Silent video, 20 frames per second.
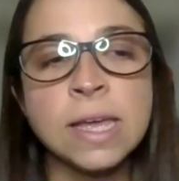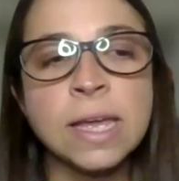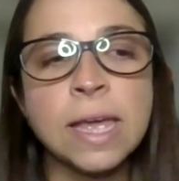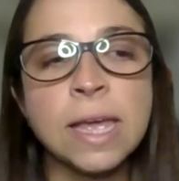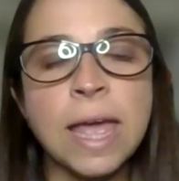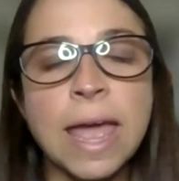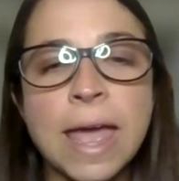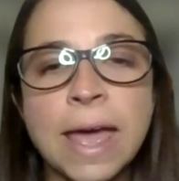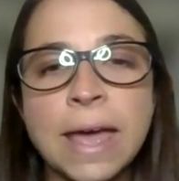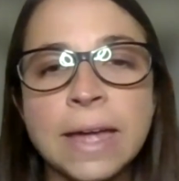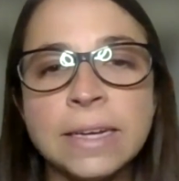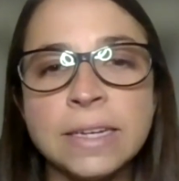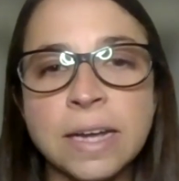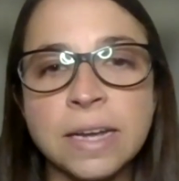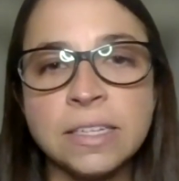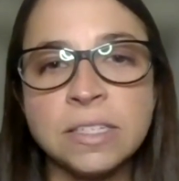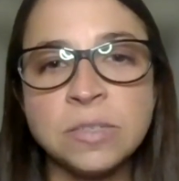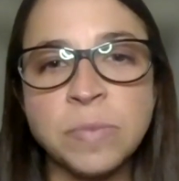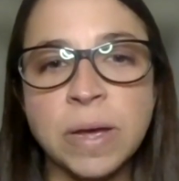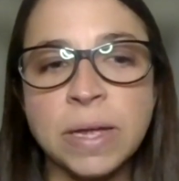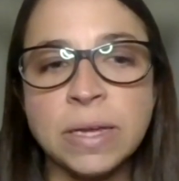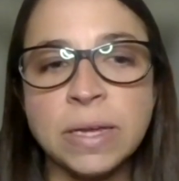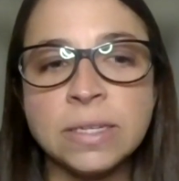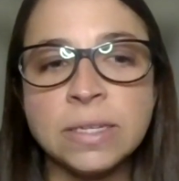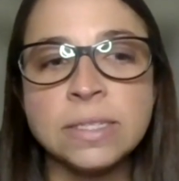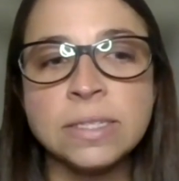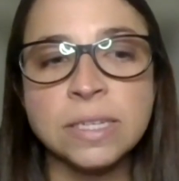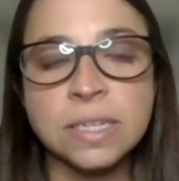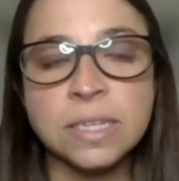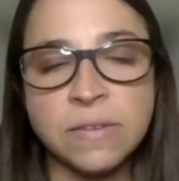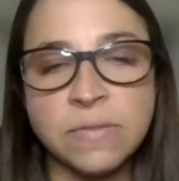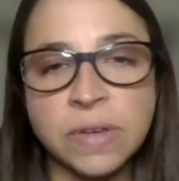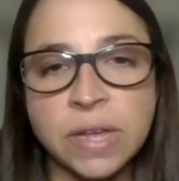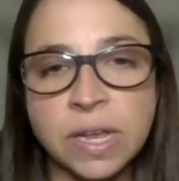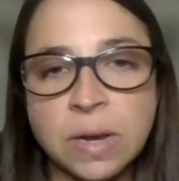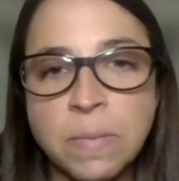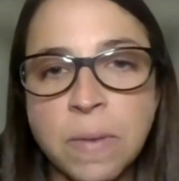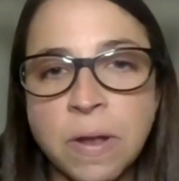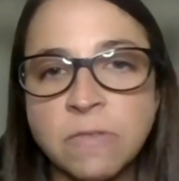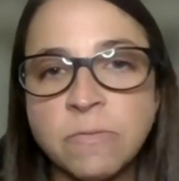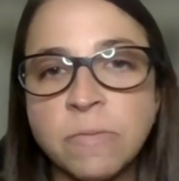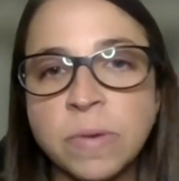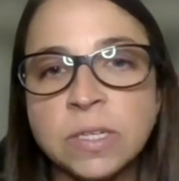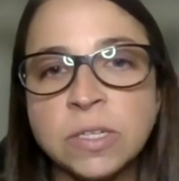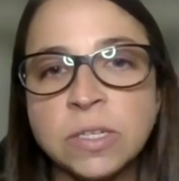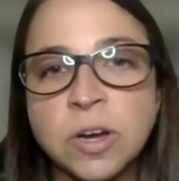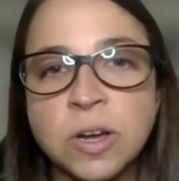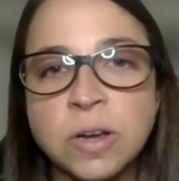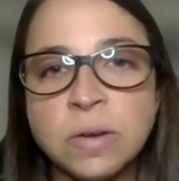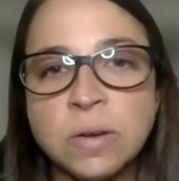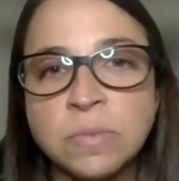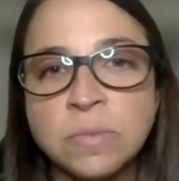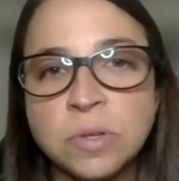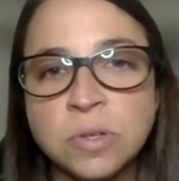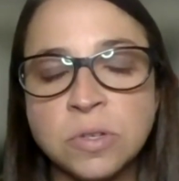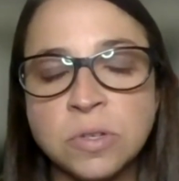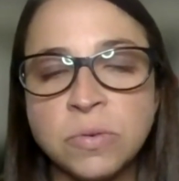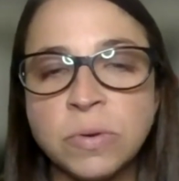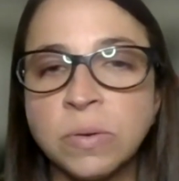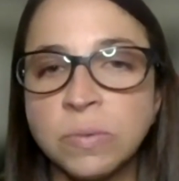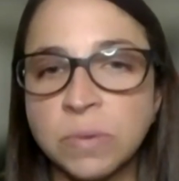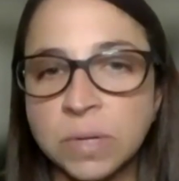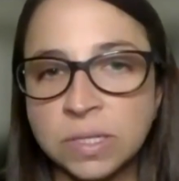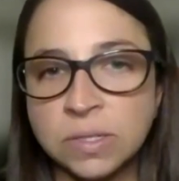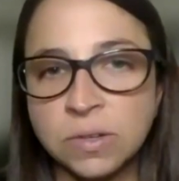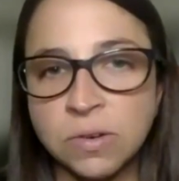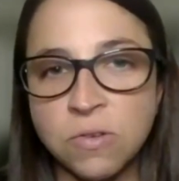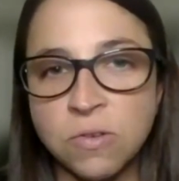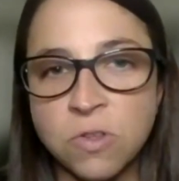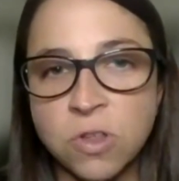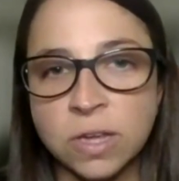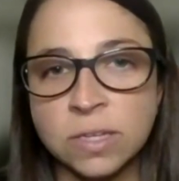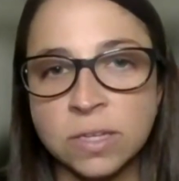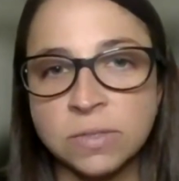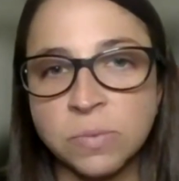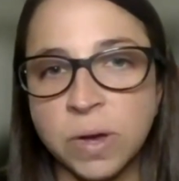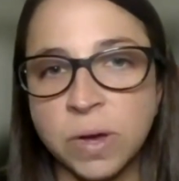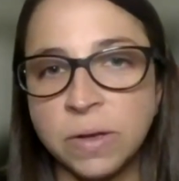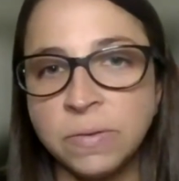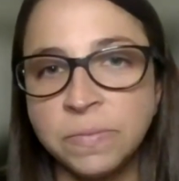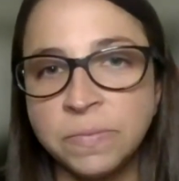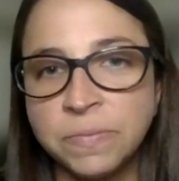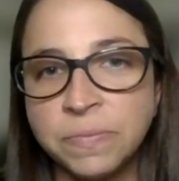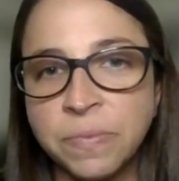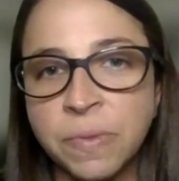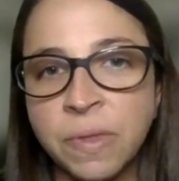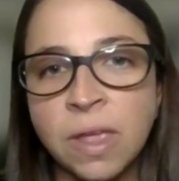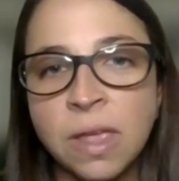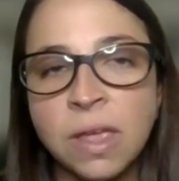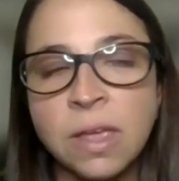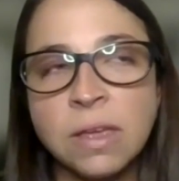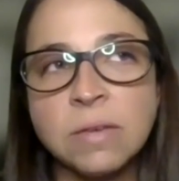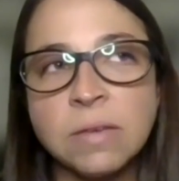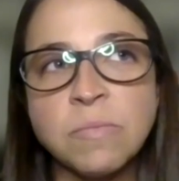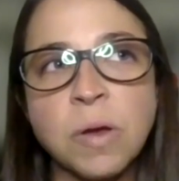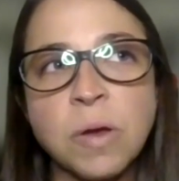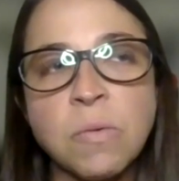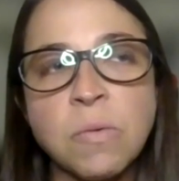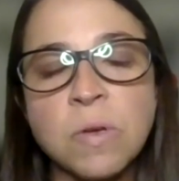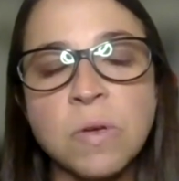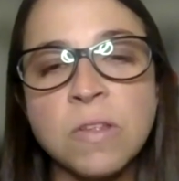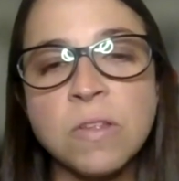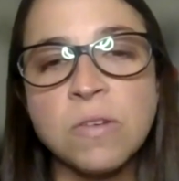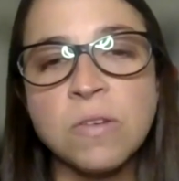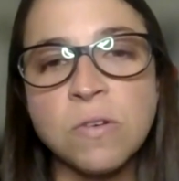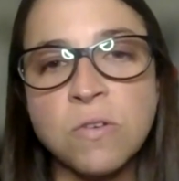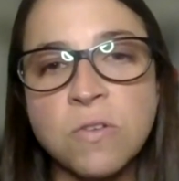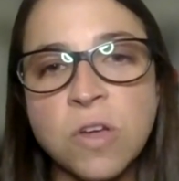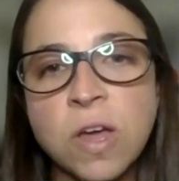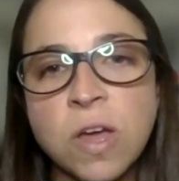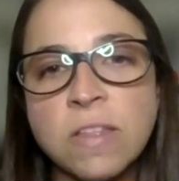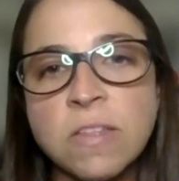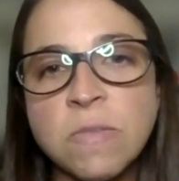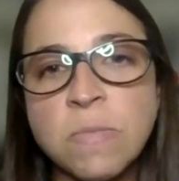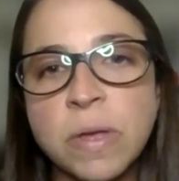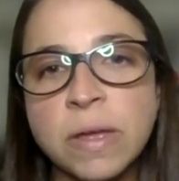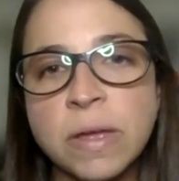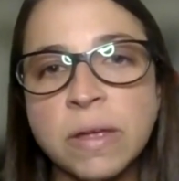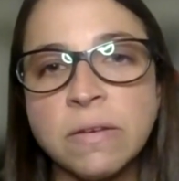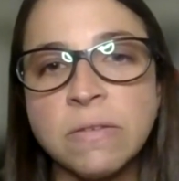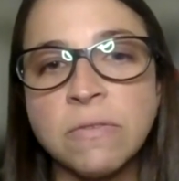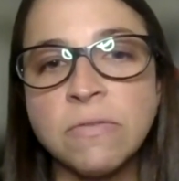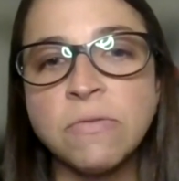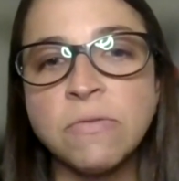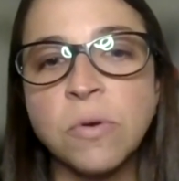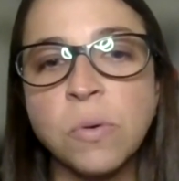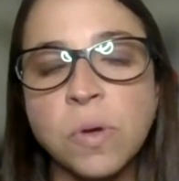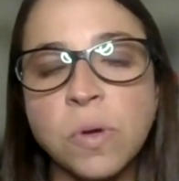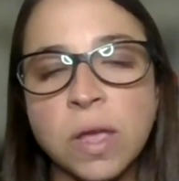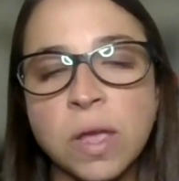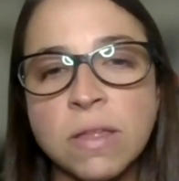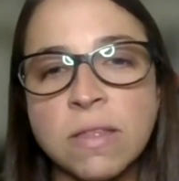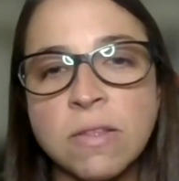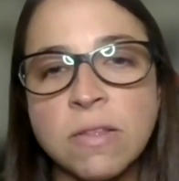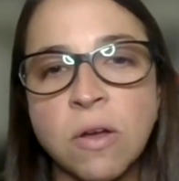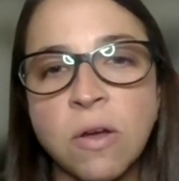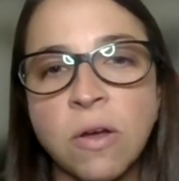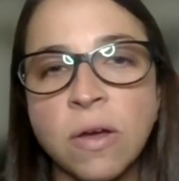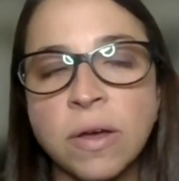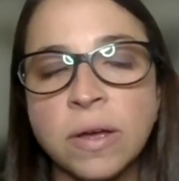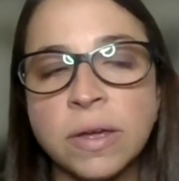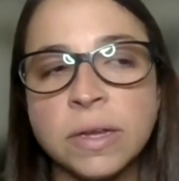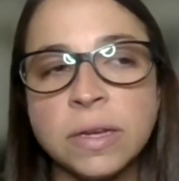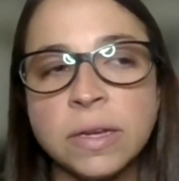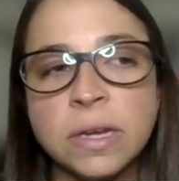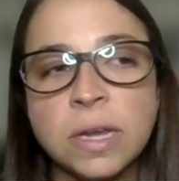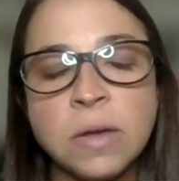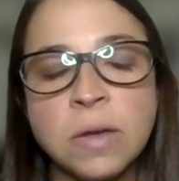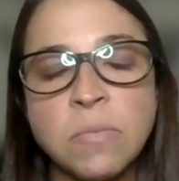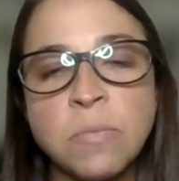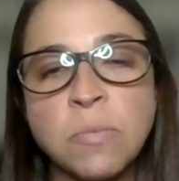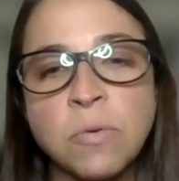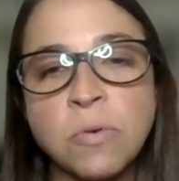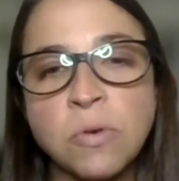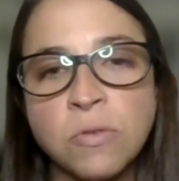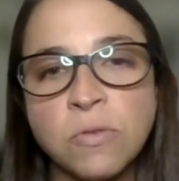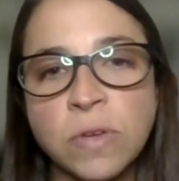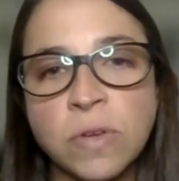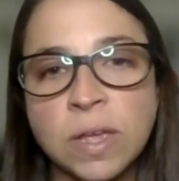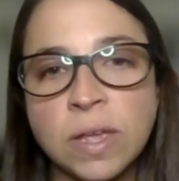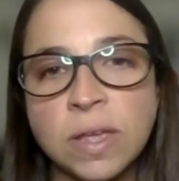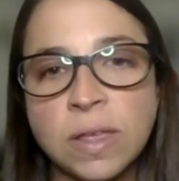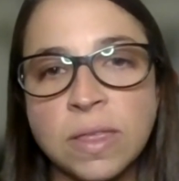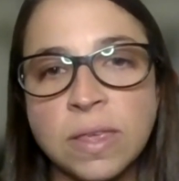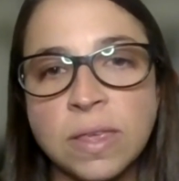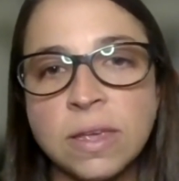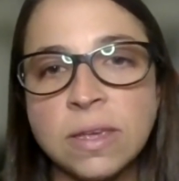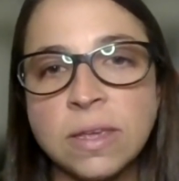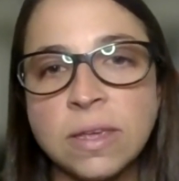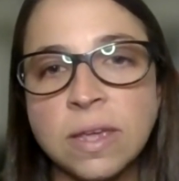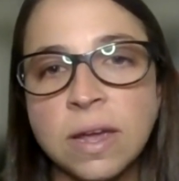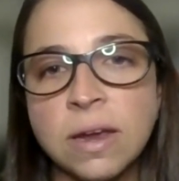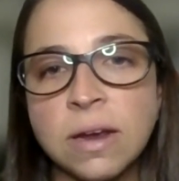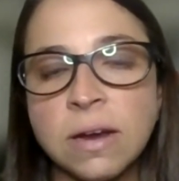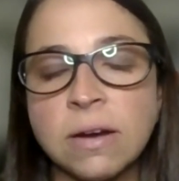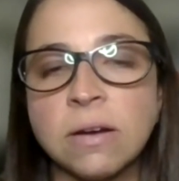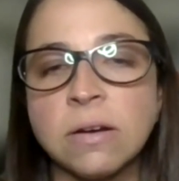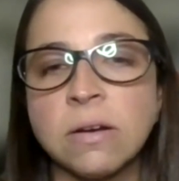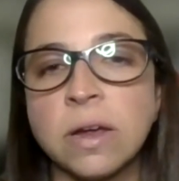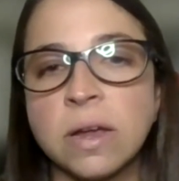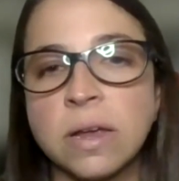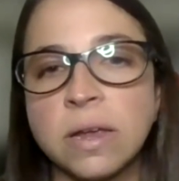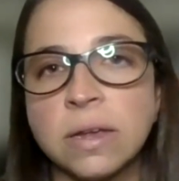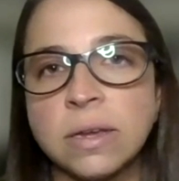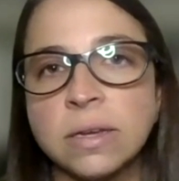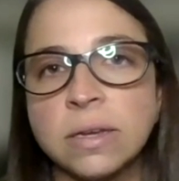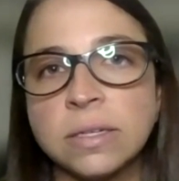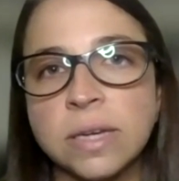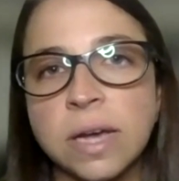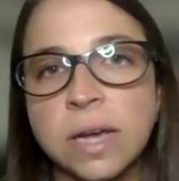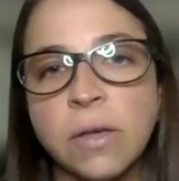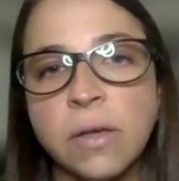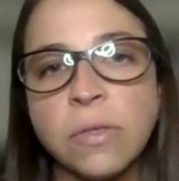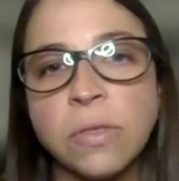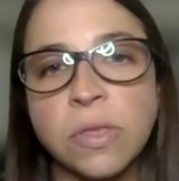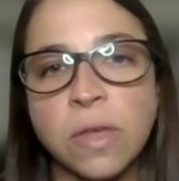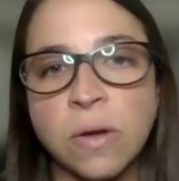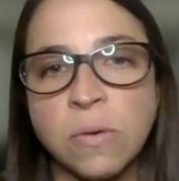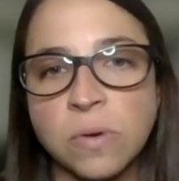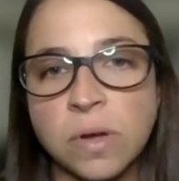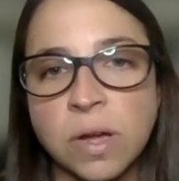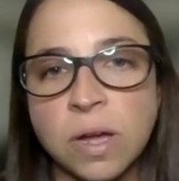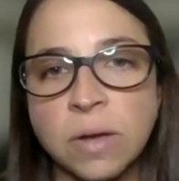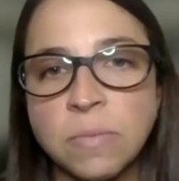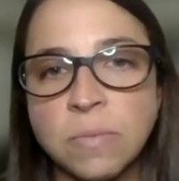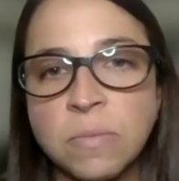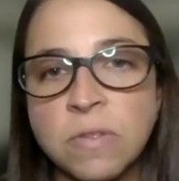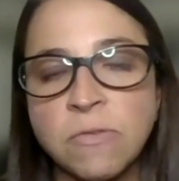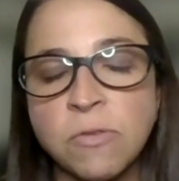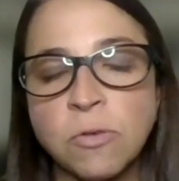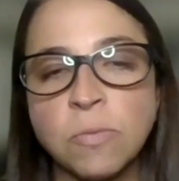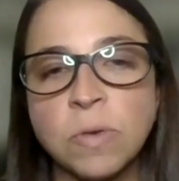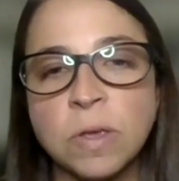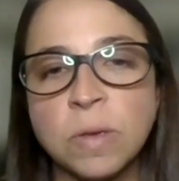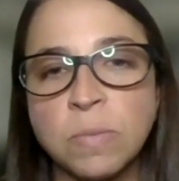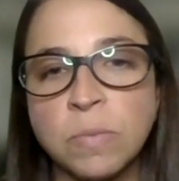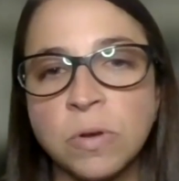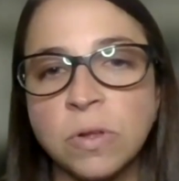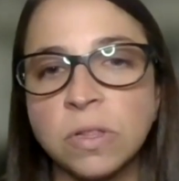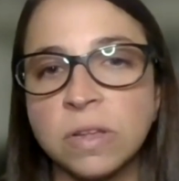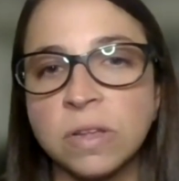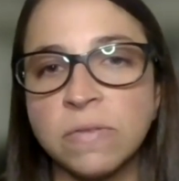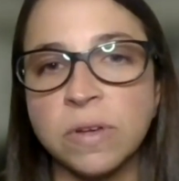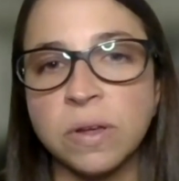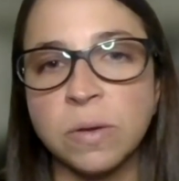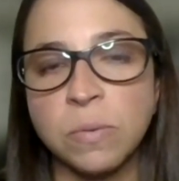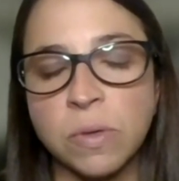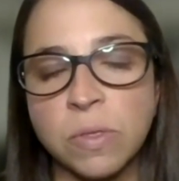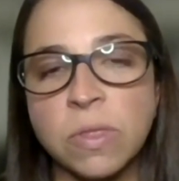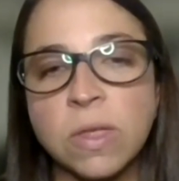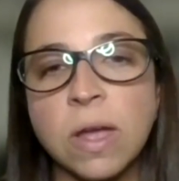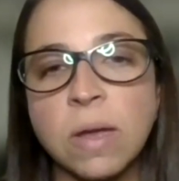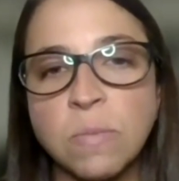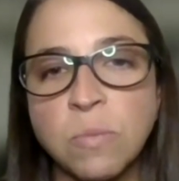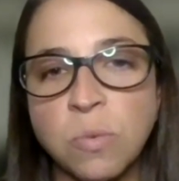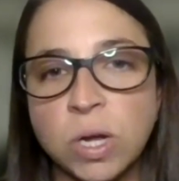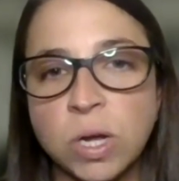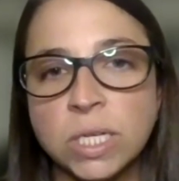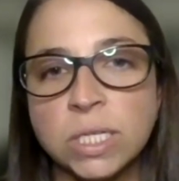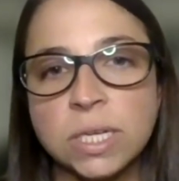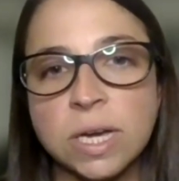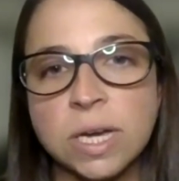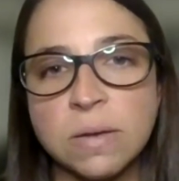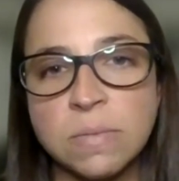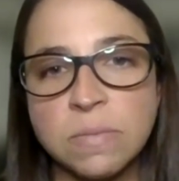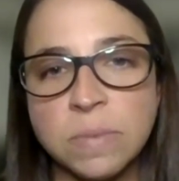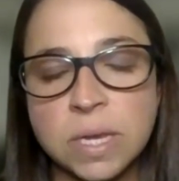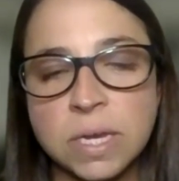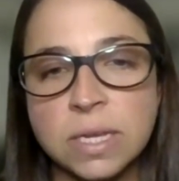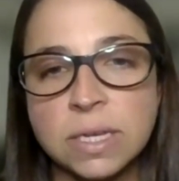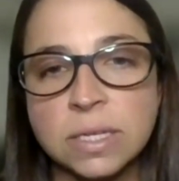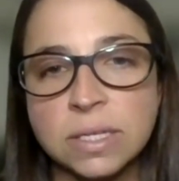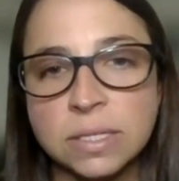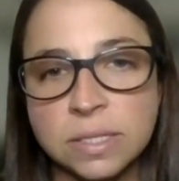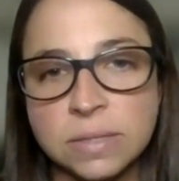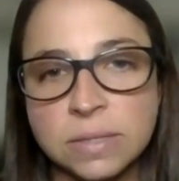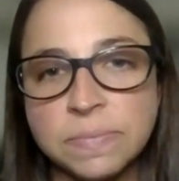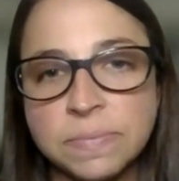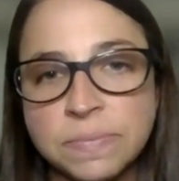and I spend a significant amount of my time doing research as well. My research has been focused on improving the care and health outcomes for people living with type 1 diabetes.